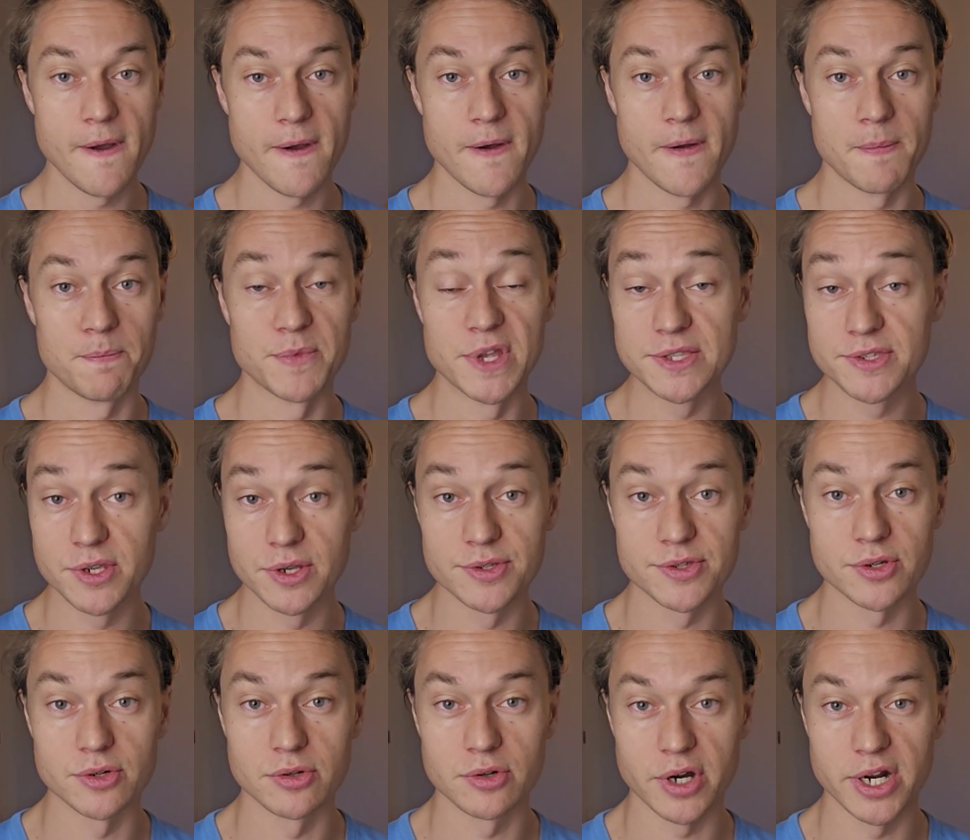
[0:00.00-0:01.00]
That's
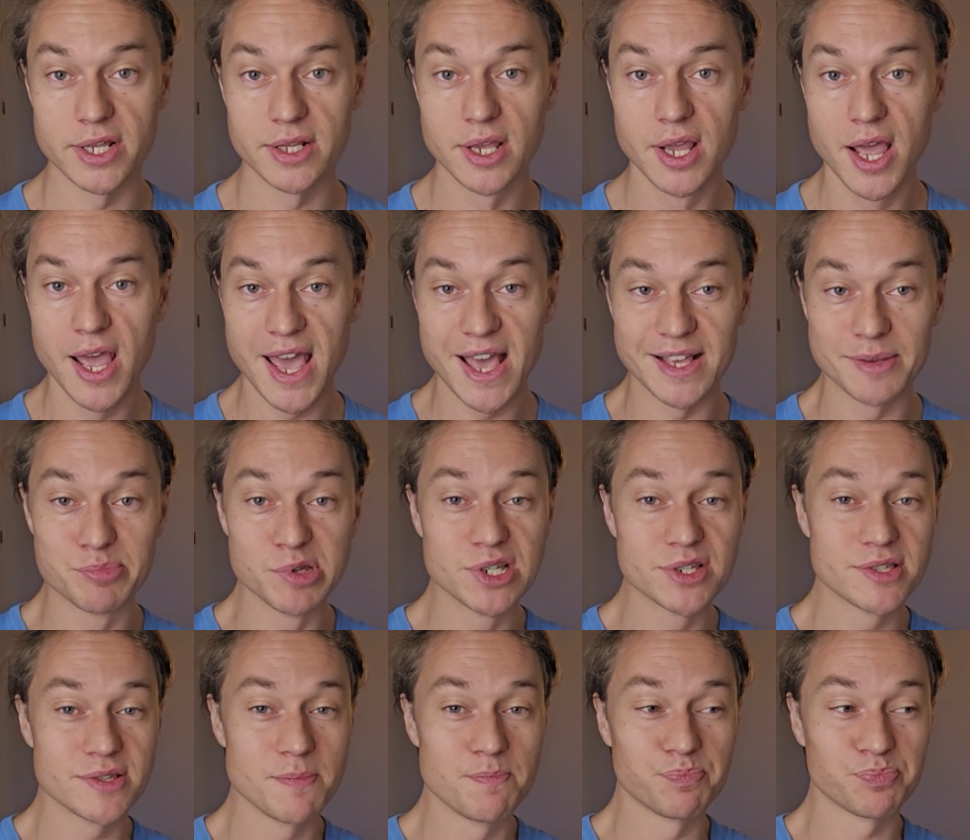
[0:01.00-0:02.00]
also great. And
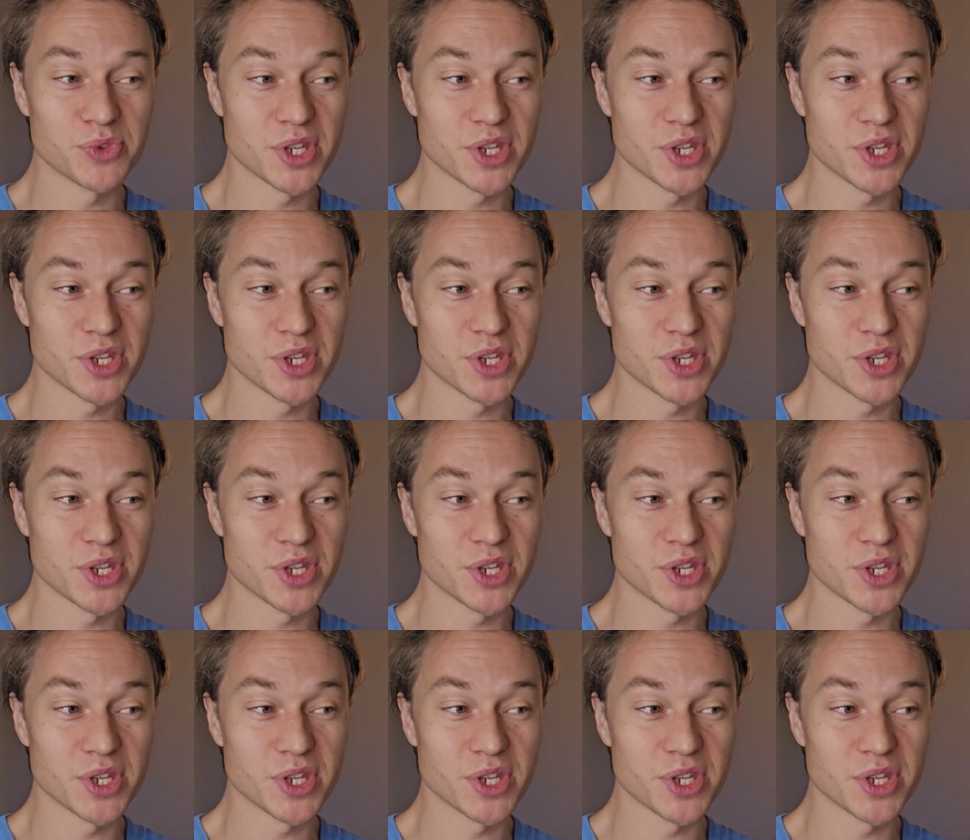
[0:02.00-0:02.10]
because